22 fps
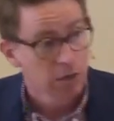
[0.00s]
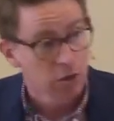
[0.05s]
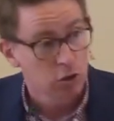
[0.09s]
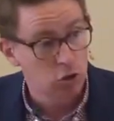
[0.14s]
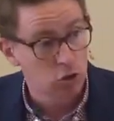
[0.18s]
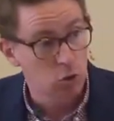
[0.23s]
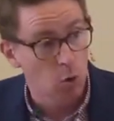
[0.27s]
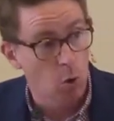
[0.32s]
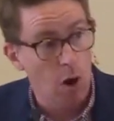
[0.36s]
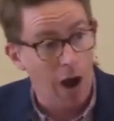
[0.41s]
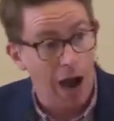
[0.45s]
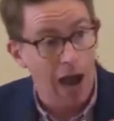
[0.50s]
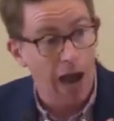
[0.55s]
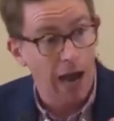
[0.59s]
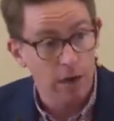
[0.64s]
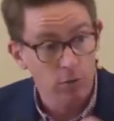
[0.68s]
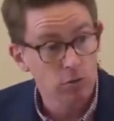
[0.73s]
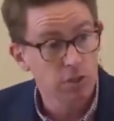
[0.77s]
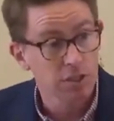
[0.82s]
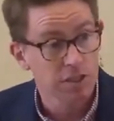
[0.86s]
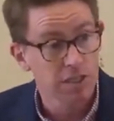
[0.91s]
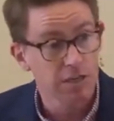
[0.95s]
So,
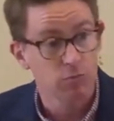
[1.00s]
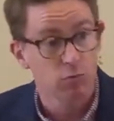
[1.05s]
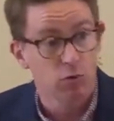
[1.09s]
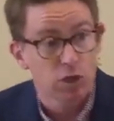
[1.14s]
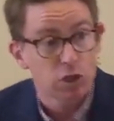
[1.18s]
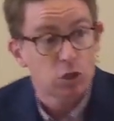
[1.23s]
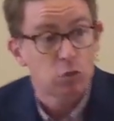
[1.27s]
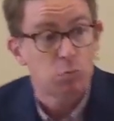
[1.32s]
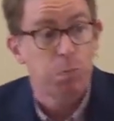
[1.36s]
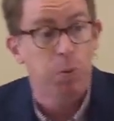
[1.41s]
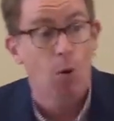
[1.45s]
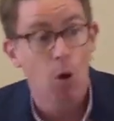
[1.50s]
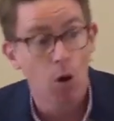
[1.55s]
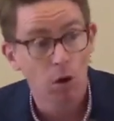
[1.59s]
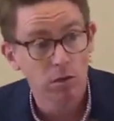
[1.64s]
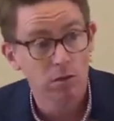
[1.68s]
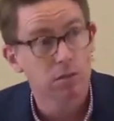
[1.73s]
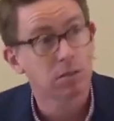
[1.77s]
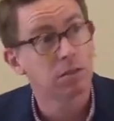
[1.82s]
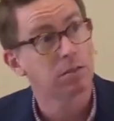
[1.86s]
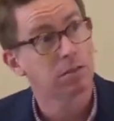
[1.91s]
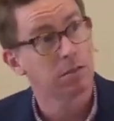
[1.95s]
how does he
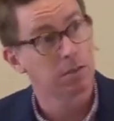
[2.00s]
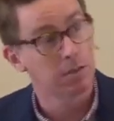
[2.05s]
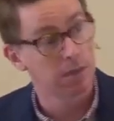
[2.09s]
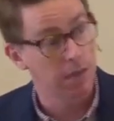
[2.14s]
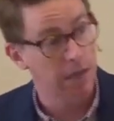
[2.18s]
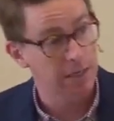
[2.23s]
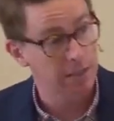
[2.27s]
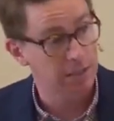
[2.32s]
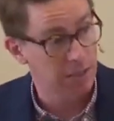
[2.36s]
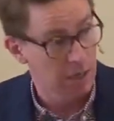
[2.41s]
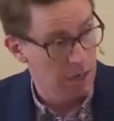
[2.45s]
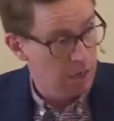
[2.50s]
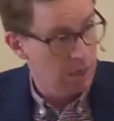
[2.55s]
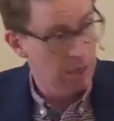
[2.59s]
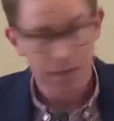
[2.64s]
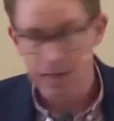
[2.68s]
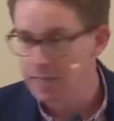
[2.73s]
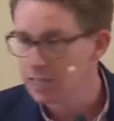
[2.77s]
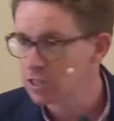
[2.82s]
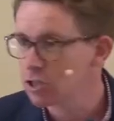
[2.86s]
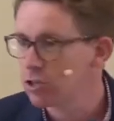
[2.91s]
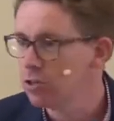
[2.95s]
respond to this?
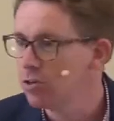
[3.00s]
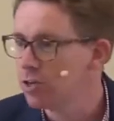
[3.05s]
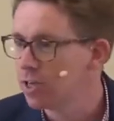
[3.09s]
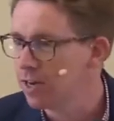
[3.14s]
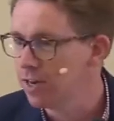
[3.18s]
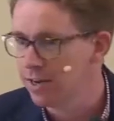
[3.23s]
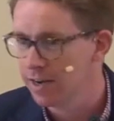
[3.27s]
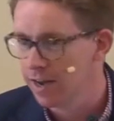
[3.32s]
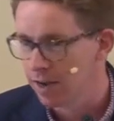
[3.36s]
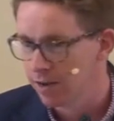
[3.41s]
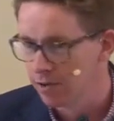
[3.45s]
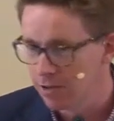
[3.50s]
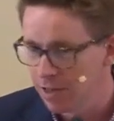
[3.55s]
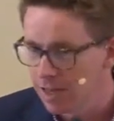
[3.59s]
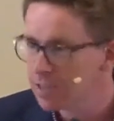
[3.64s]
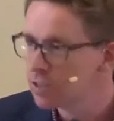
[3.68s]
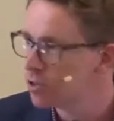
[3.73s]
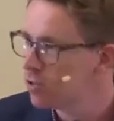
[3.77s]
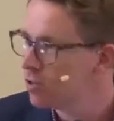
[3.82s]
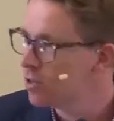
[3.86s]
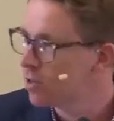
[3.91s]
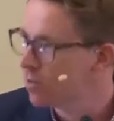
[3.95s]
Let's look at it now.
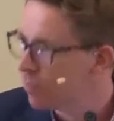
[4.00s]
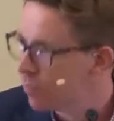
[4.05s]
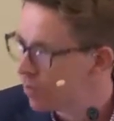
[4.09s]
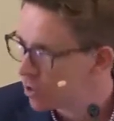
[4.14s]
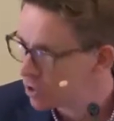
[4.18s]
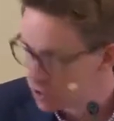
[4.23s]
Let's look at